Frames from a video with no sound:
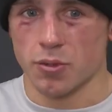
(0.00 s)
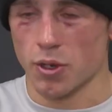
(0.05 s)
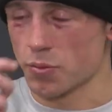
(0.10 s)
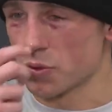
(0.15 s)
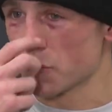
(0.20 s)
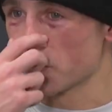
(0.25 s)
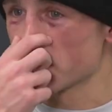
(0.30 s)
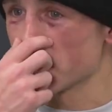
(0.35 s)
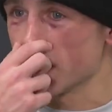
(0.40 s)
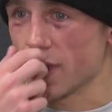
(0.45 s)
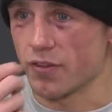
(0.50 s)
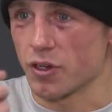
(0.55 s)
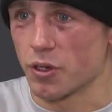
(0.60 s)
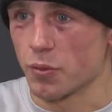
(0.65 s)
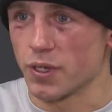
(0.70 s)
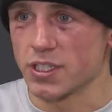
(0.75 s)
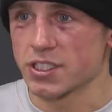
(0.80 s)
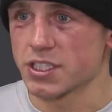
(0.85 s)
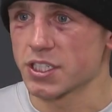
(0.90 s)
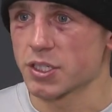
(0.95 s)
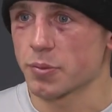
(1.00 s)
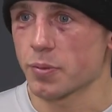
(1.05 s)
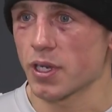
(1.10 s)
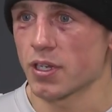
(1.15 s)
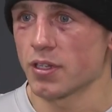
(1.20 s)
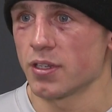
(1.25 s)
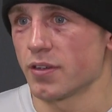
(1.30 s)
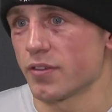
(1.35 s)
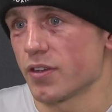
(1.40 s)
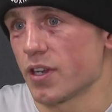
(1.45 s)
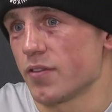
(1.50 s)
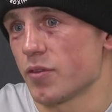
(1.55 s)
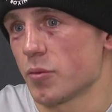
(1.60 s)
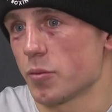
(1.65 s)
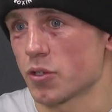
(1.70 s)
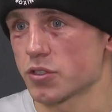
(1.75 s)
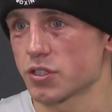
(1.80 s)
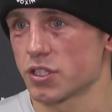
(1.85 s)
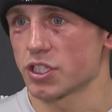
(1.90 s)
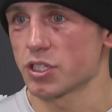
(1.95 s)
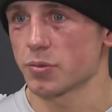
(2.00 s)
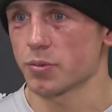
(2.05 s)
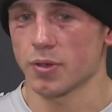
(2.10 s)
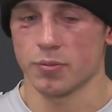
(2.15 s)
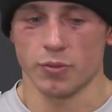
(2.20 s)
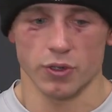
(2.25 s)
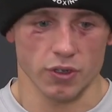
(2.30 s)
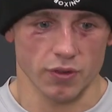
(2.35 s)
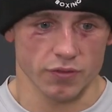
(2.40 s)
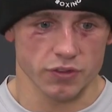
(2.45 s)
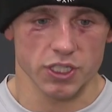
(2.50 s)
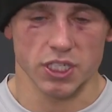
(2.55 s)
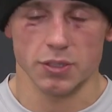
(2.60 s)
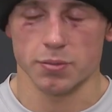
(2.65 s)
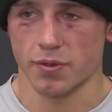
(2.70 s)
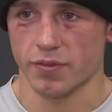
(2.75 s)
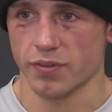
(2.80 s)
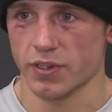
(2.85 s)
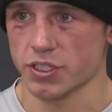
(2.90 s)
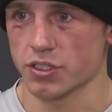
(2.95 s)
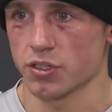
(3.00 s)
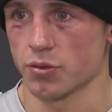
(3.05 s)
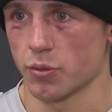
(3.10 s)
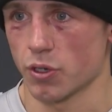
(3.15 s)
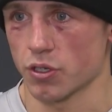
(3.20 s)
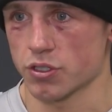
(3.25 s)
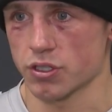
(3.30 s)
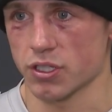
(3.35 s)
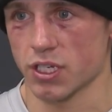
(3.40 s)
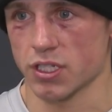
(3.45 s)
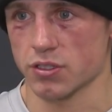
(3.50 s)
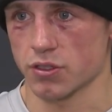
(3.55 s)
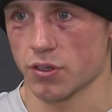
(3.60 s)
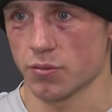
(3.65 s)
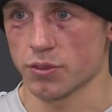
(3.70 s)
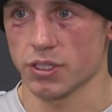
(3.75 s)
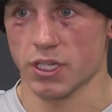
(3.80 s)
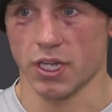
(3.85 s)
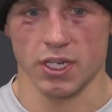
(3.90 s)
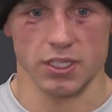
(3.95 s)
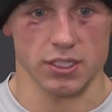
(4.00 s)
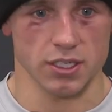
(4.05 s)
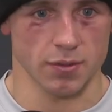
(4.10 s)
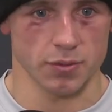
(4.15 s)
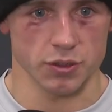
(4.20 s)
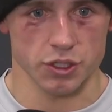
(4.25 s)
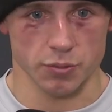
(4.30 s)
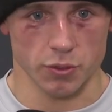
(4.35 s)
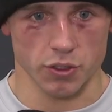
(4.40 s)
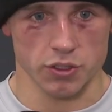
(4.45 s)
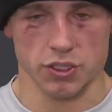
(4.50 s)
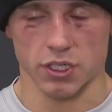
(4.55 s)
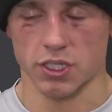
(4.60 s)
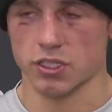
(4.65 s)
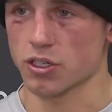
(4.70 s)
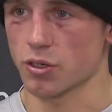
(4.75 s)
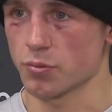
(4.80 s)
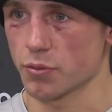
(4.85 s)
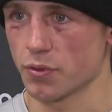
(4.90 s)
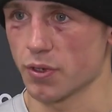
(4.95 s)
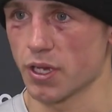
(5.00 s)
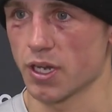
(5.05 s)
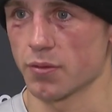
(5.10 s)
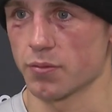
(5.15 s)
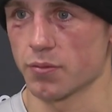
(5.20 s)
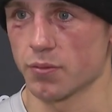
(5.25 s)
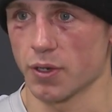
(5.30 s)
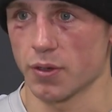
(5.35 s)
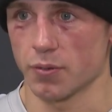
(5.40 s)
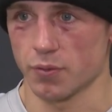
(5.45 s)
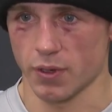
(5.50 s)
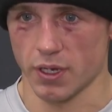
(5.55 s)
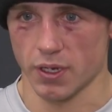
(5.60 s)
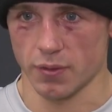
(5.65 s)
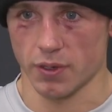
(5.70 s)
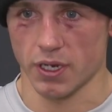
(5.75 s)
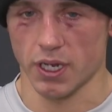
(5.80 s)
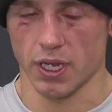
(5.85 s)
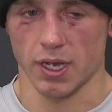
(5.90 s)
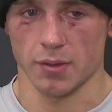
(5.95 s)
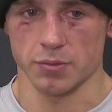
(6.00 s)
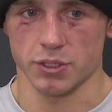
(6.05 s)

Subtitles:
would never have went to Japan if I never boxed in Japan, but obviously it's professional boxing that's got me there, it's amateur boxing that's got me where I am